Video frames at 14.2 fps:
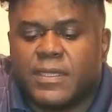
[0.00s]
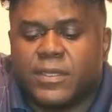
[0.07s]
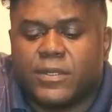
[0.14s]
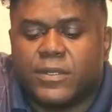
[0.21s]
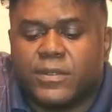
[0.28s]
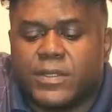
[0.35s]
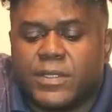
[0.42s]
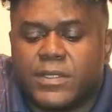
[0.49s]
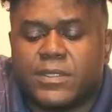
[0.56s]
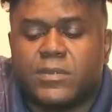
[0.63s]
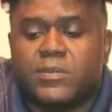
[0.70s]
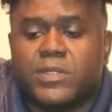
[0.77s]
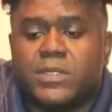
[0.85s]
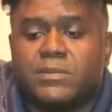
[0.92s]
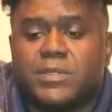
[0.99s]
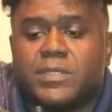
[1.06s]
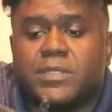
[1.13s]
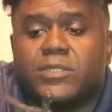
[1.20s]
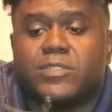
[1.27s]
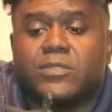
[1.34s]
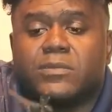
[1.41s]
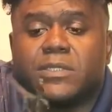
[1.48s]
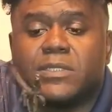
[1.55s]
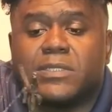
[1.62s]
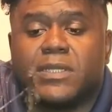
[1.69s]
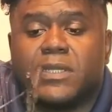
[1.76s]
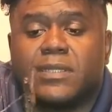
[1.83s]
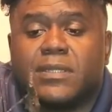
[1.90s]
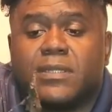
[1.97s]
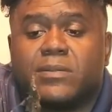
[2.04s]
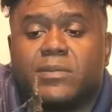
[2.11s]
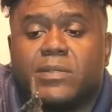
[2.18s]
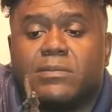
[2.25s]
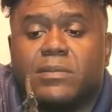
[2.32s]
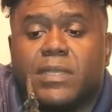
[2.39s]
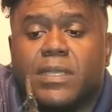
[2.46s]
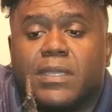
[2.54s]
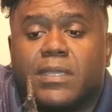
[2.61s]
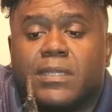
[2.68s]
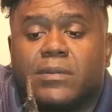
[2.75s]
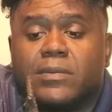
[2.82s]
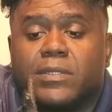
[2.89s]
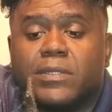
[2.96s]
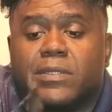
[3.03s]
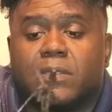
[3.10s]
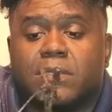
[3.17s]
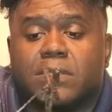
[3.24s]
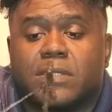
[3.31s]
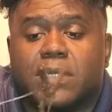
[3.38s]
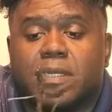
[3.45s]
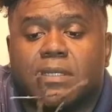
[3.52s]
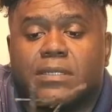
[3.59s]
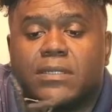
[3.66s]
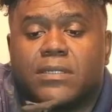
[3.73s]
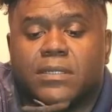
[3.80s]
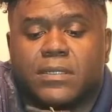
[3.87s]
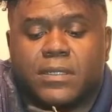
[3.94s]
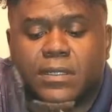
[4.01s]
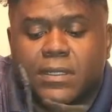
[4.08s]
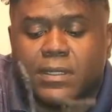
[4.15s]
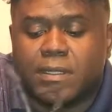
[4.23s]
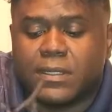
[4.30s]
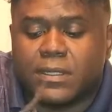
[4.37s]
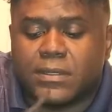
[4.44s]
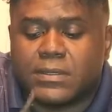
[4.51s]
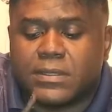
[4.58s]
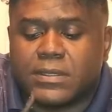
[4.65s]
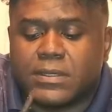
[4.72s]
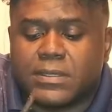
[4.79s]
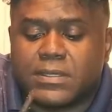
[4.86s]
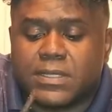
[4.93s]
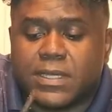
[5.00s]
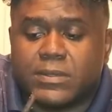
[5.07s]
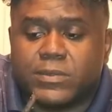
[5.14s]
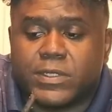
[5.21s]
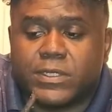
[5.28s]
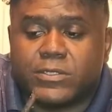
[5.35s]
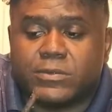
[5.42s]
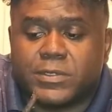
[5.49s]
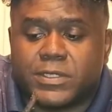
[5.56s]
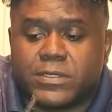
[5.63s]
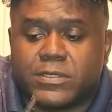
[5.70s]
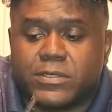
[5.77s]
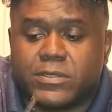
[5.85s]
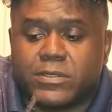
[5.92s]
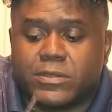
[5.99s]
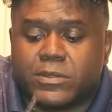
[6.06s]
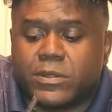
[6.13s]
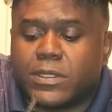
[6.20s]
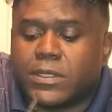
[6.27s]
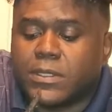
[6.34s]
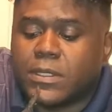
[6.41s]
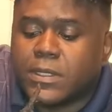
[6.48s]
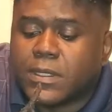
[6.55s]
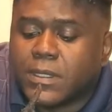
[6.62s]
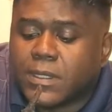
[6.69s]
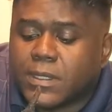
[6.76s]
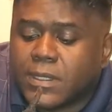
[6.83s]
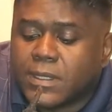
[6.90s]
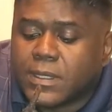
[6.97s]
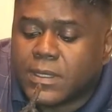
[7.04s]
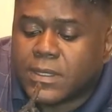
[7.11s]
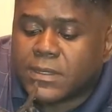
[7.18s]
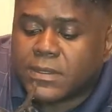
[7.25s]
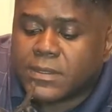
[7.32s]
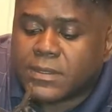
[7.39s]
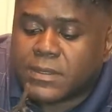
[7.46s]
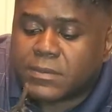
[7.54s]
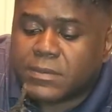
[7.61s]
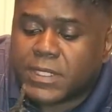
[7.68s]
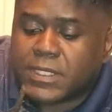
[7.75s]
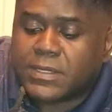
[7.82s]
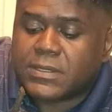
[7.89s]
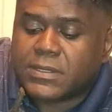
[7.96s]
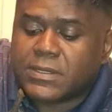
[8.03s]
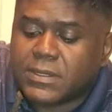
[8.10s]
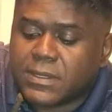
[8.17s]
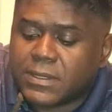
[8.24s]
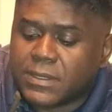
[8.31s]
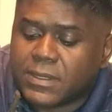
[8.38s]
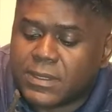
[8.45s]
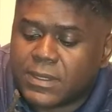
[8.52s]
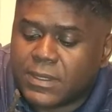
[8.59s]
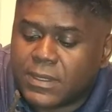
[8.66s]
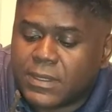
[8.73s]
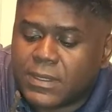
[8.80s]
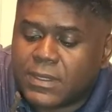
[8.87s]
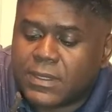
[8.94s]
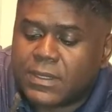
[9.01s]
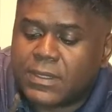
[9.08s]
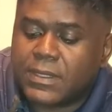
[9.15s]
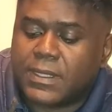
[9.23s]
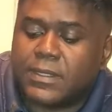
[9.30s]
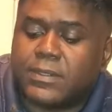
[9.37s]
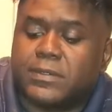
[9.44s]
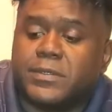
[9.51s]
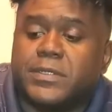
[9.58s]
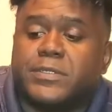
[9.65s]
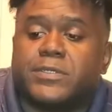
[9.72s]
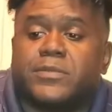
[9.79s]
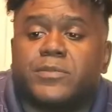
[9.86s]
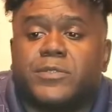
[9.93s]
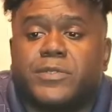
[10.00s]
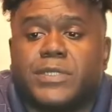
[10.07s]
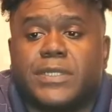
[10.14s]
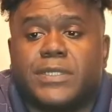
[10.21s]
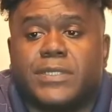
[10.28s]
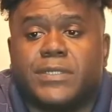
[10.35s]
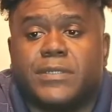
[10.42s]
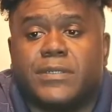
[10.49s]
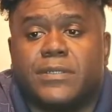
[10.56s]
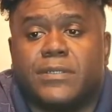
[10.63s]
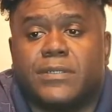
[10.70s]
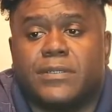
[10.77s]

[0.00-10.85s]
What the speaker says: You know what? And one potential mistake that we made with this set is this is not 100% coco coir. This is a mix. Now there is a root here.